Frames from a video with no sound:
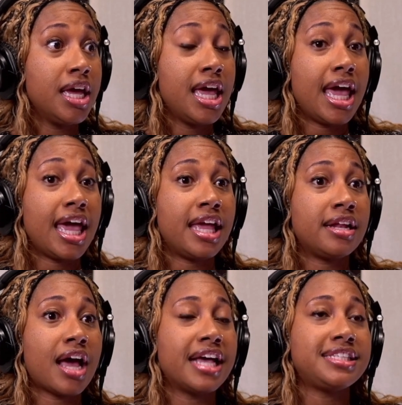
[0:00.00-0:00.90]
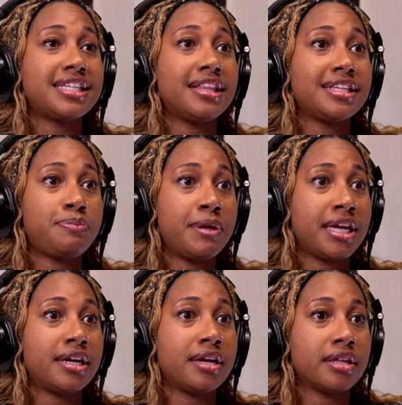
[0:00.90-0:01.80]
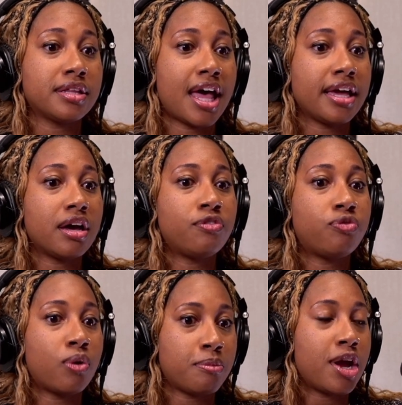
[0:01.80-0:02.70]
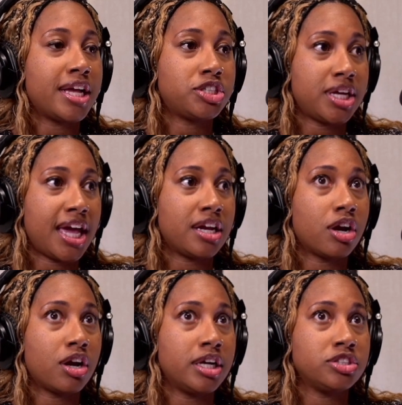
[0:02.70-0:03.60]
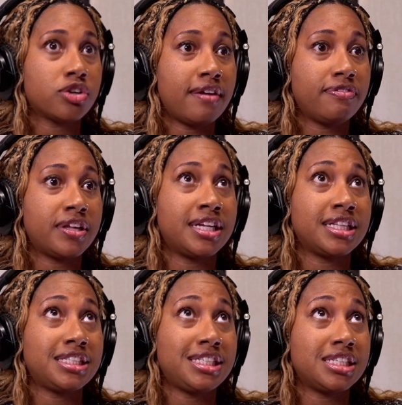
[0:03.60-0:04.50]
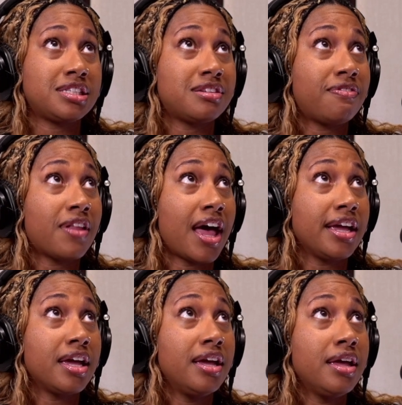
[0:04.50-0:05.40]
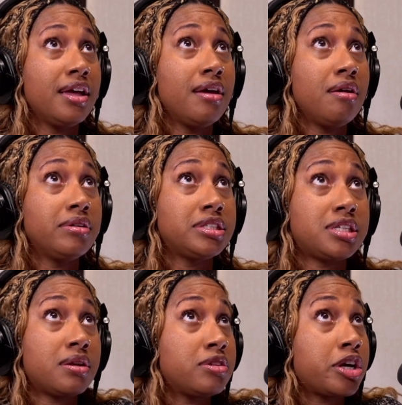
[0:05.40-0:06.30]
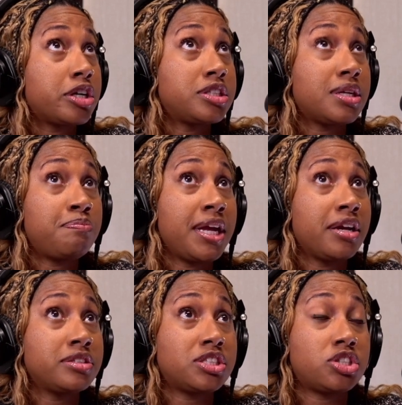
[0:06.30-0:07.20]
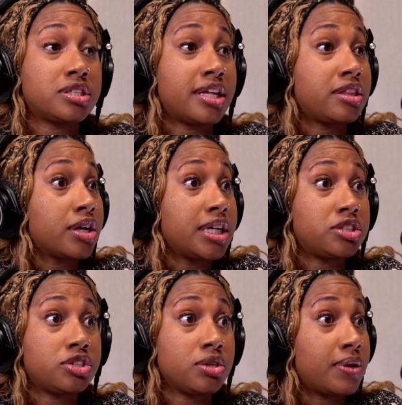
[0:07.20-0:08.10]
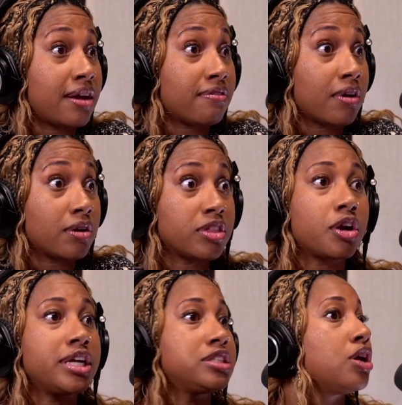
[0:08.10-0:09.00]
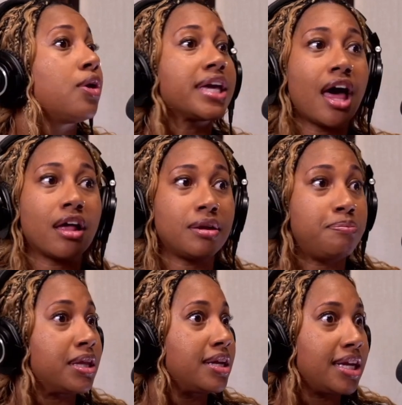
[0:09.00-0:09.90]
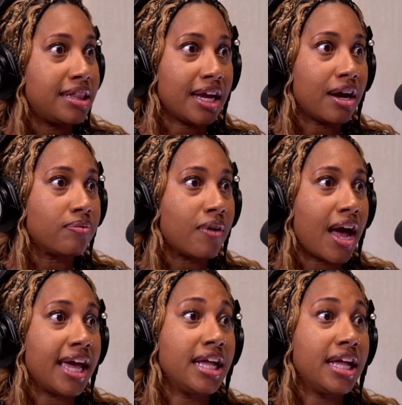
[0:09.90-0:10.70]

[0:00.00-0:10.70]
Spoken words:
And I say this being, like, a former educator, and trifling in the sense of, like, there are some parents that just let their kids do whatever. There is no accountability there, right?